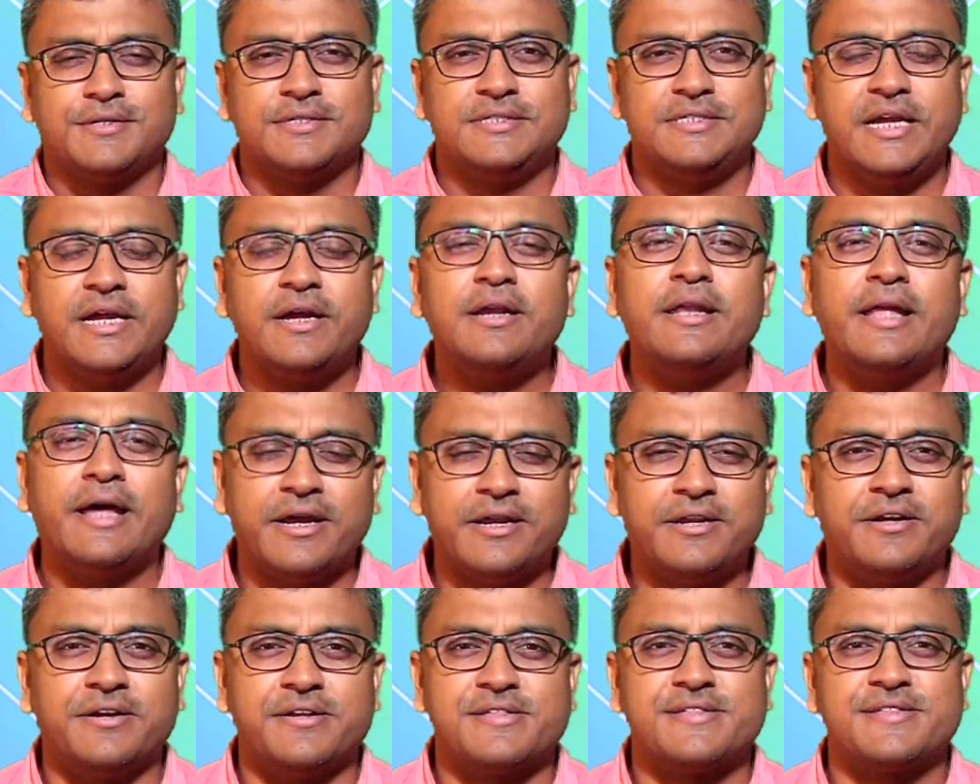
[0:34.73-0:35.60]
Dear
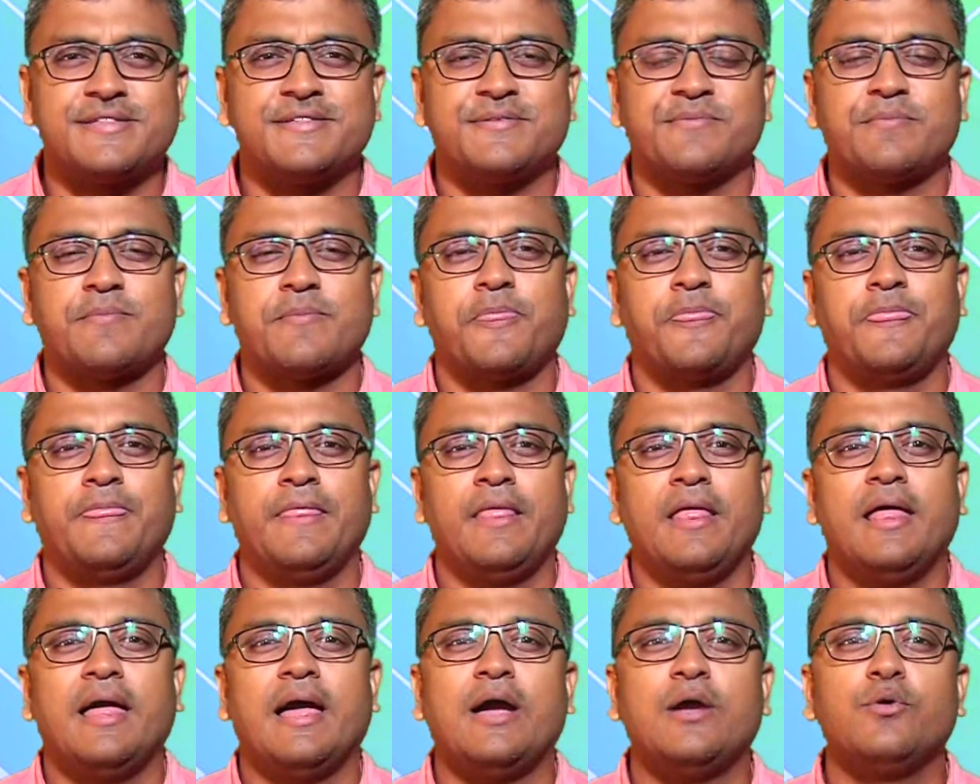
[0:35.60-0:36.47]
learners,
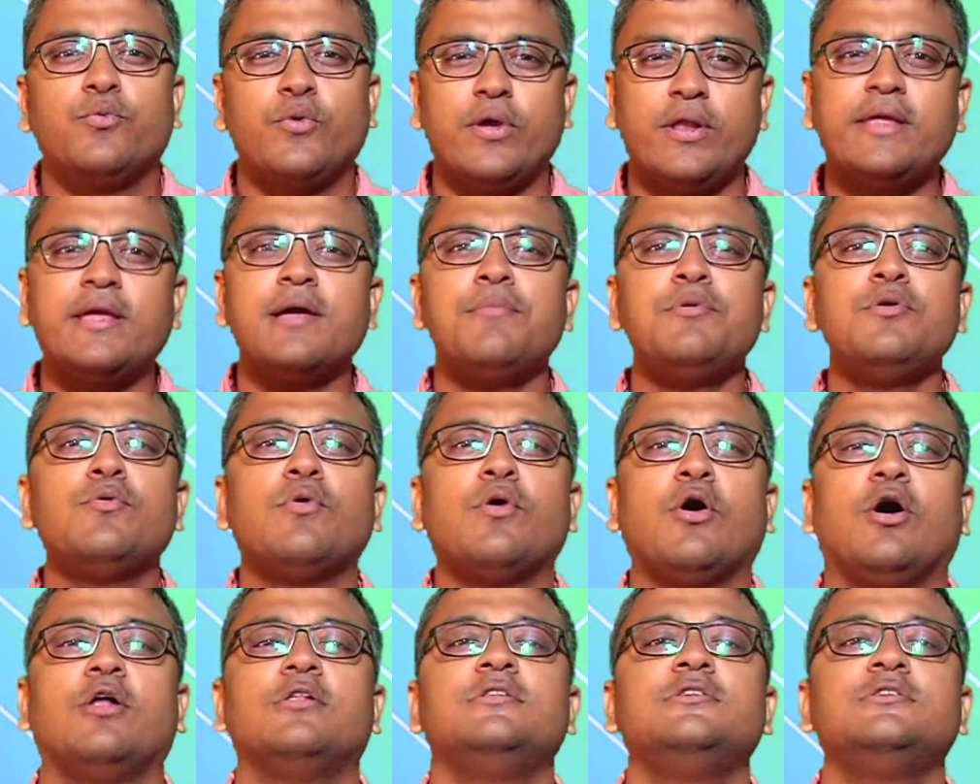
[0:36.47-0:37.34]
I welcome you
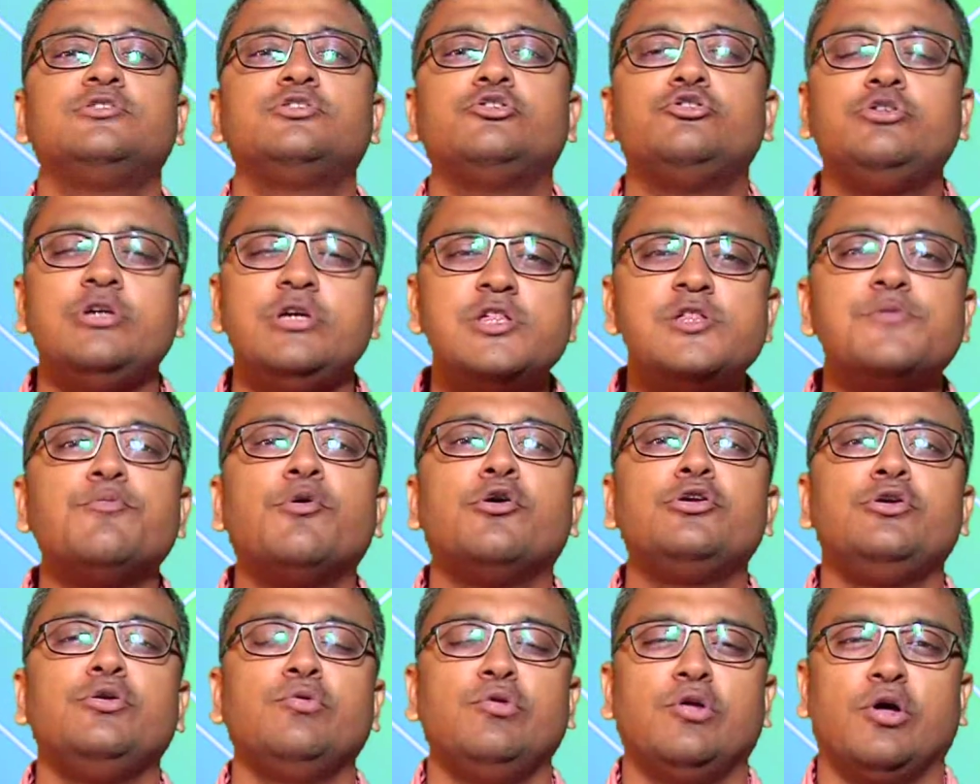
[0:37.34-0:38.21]
all to this
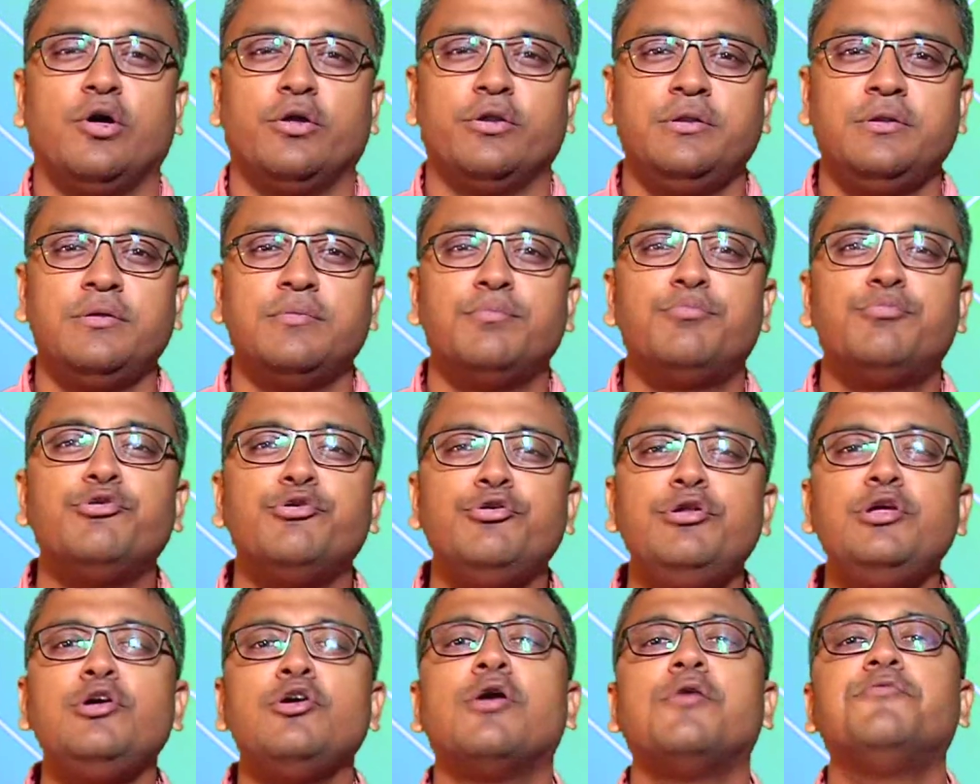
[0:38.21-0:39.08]
module on
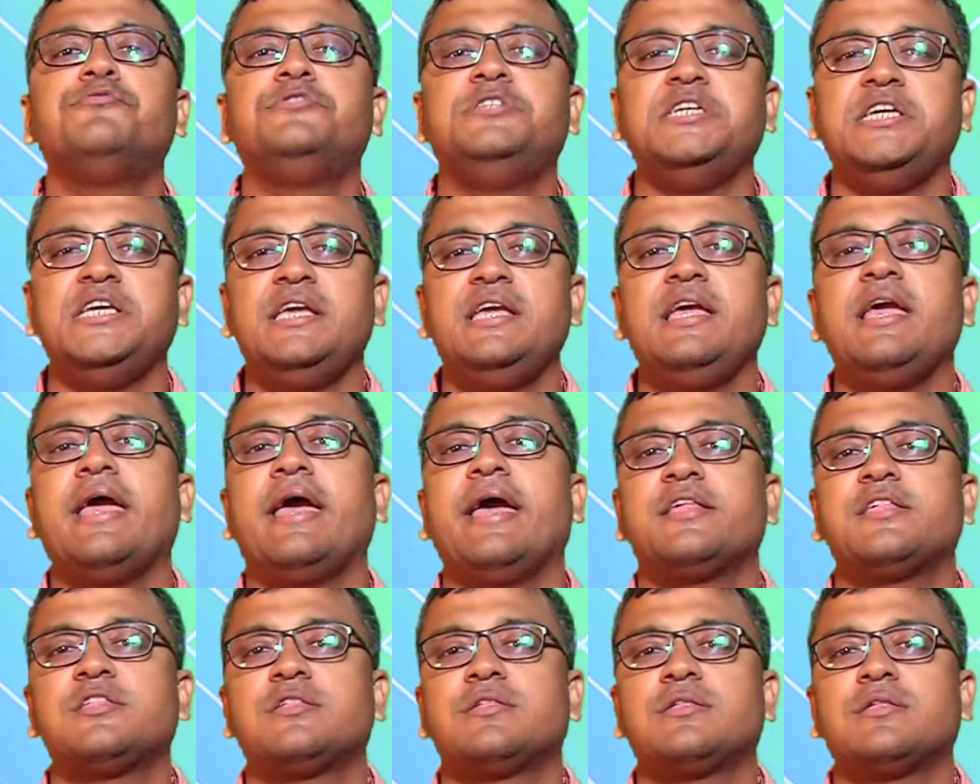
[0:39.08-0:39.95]
pruning of tea
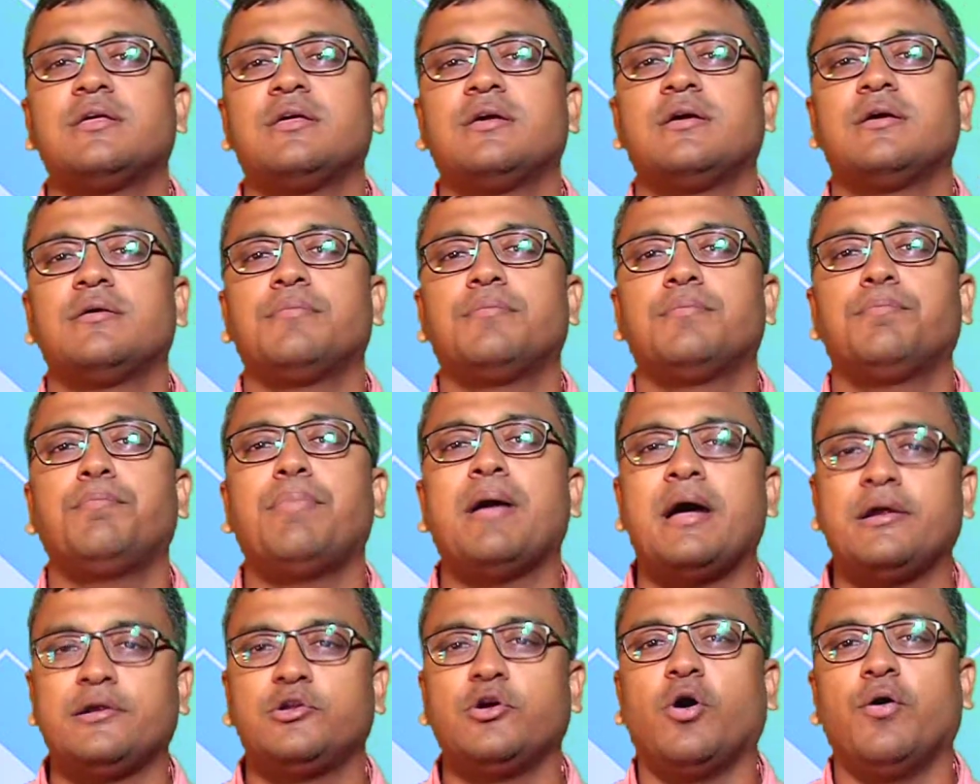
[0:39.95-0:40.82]
as
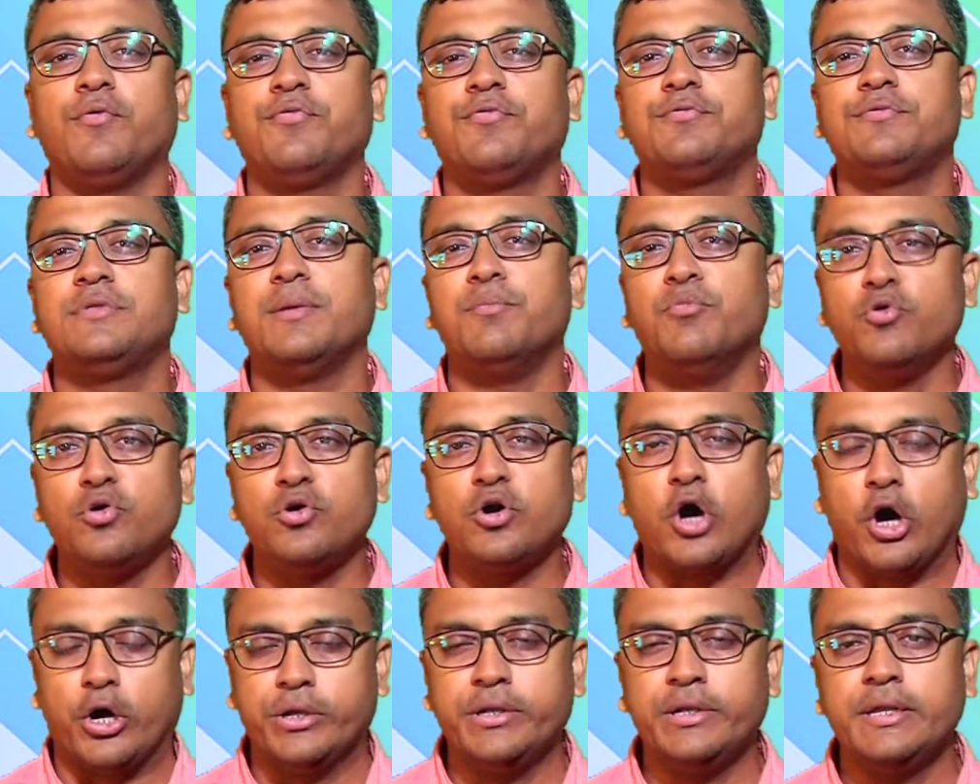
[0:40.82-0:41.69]
part of the
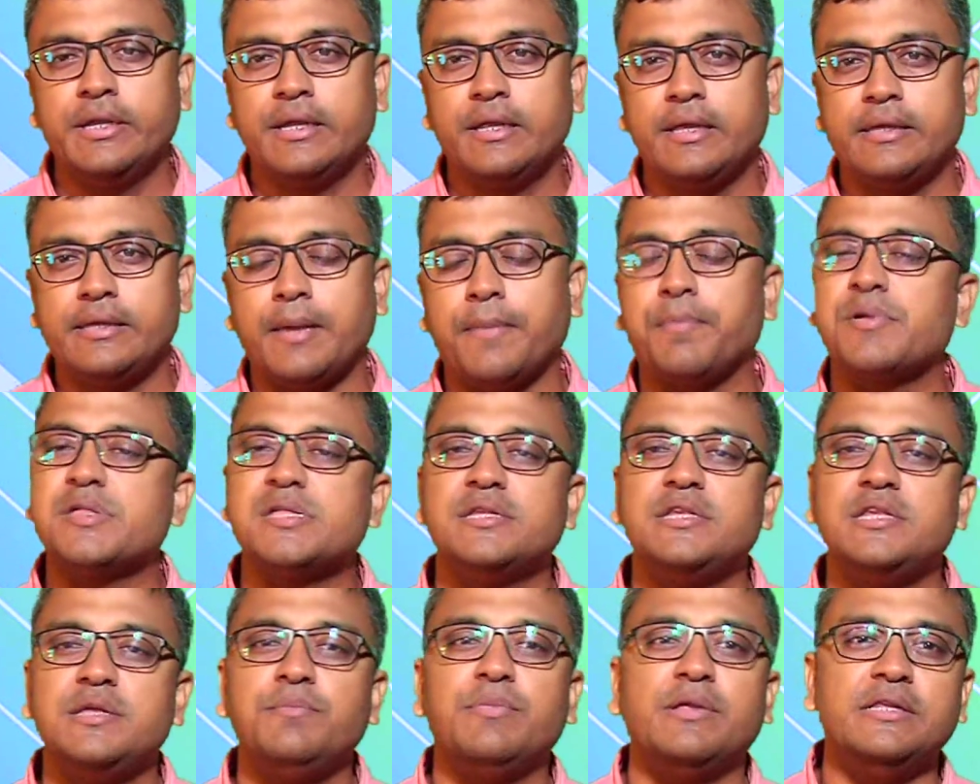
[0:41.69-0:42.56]
MOOC on
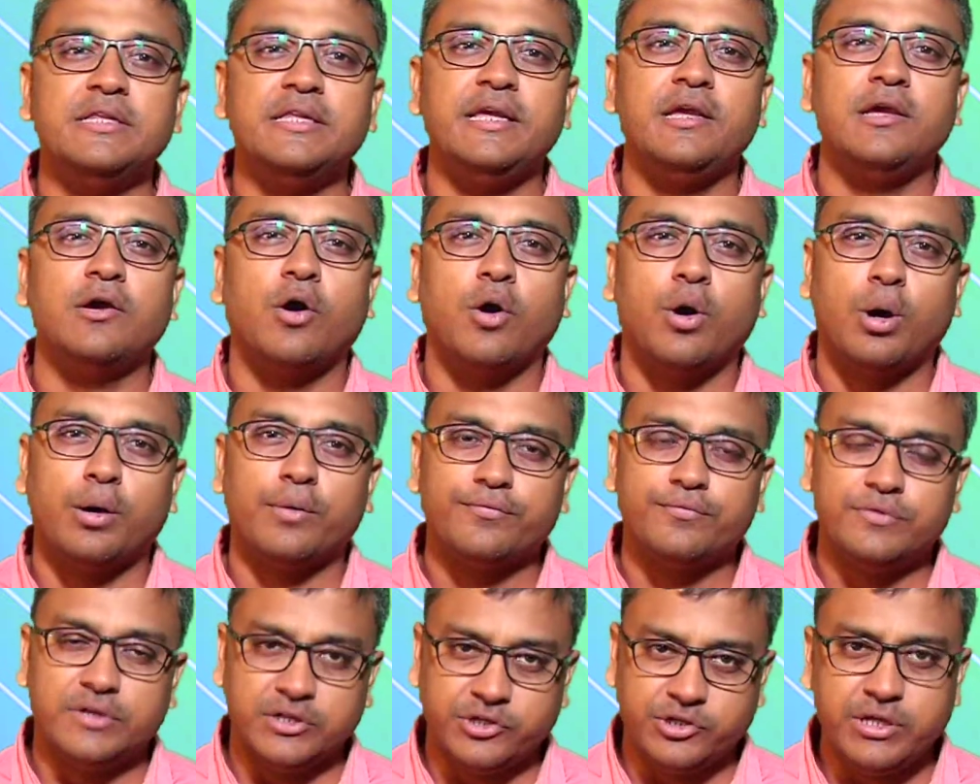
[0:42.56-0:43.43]
capacity building
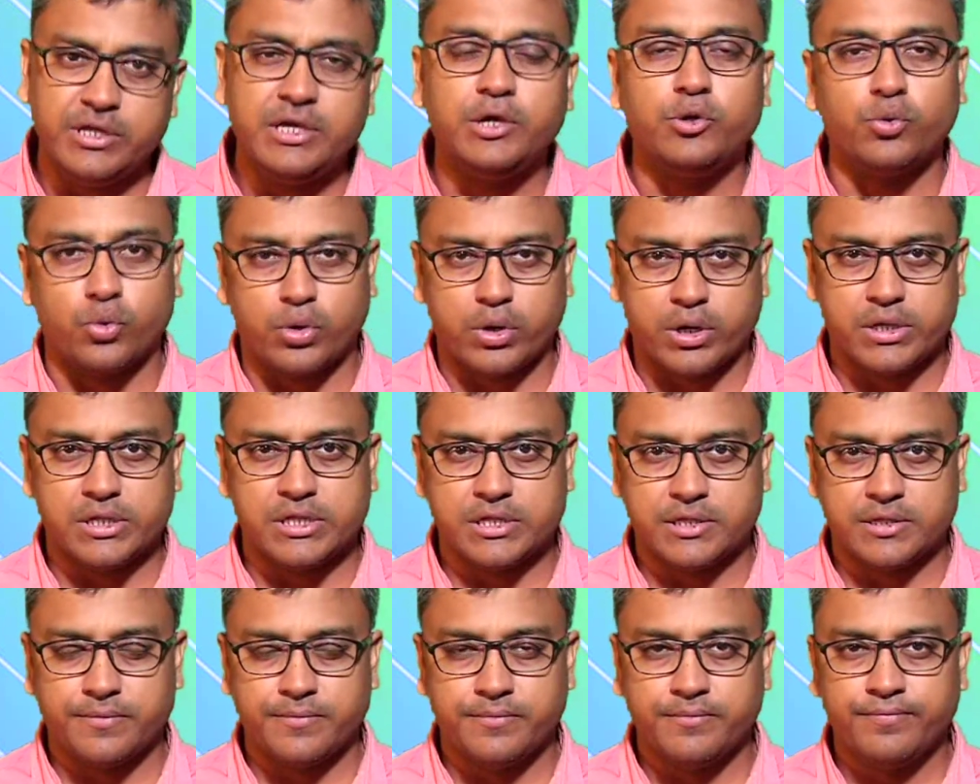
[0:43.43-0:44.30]
of the tea
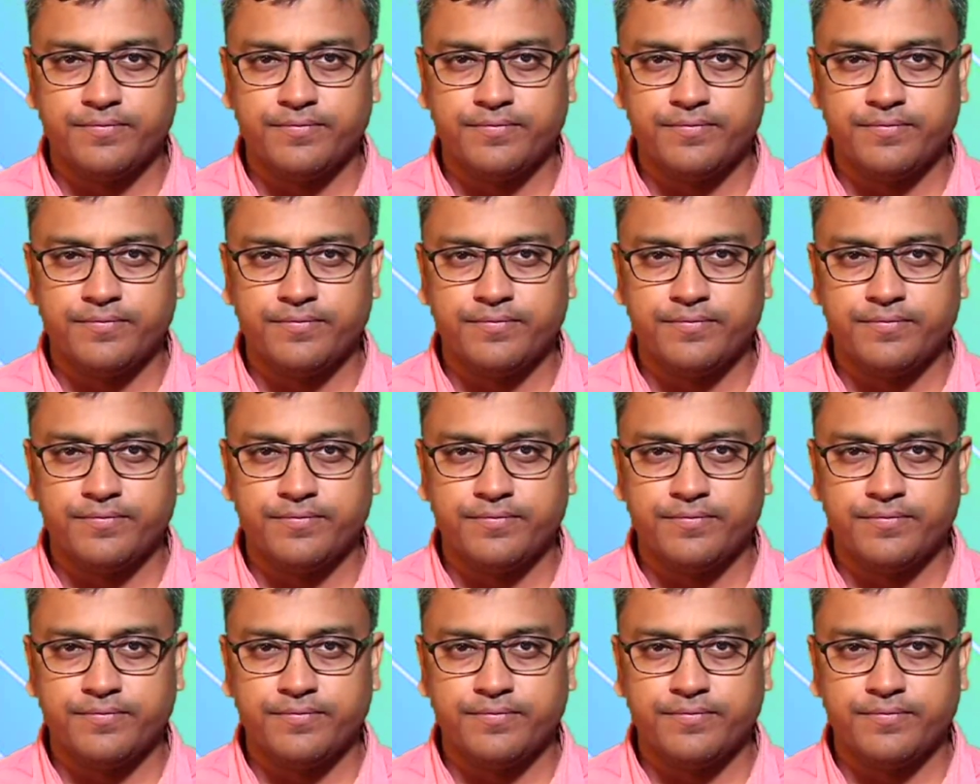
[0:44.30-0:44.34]
growers.